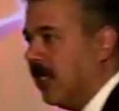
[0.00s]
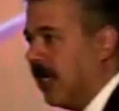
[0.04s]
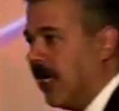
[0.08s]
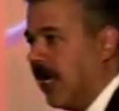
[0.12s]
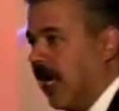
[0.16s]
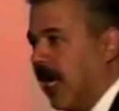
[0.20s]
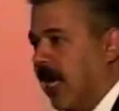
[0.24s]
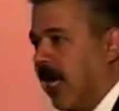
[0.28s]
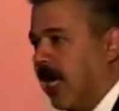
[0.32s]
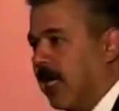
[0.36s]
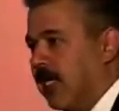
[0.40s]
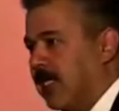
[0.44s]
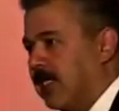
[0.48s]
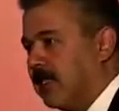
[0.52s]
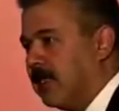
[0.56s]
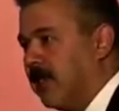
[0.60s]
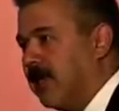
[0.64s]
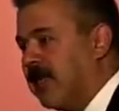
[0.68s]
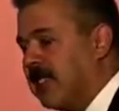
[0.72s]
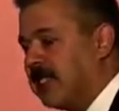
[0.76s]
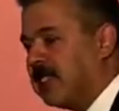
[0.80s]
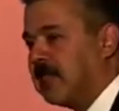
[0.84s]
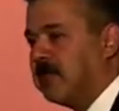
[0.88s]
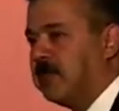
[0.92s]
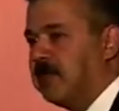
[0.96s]
and the
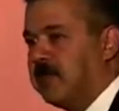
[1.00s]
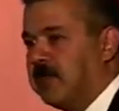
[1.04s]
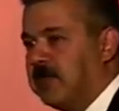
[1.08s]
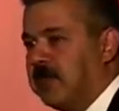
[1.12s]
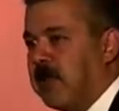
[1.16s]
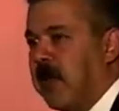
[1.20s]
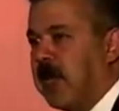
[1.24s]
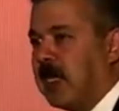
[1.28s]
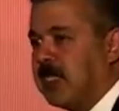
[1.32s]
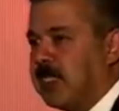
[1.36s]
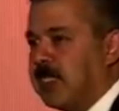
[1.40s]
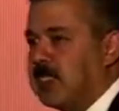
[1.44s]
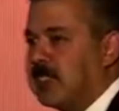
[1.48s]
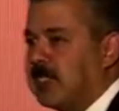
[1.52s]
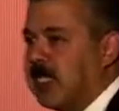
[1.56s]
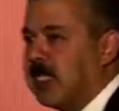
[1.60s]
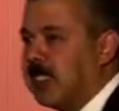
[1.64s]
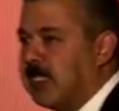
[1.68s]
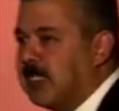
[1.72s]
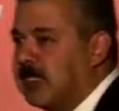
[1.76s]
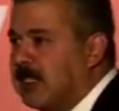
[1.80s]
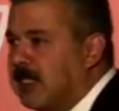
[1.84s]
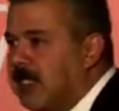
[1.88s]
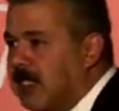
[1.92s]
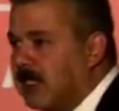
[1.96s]
best part is
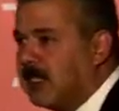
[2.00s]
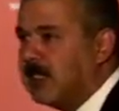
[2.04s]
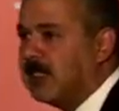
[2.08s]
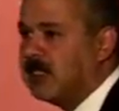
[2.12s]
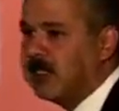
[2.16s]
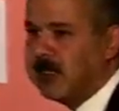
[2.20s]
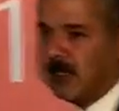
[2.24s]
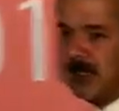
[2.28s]
that this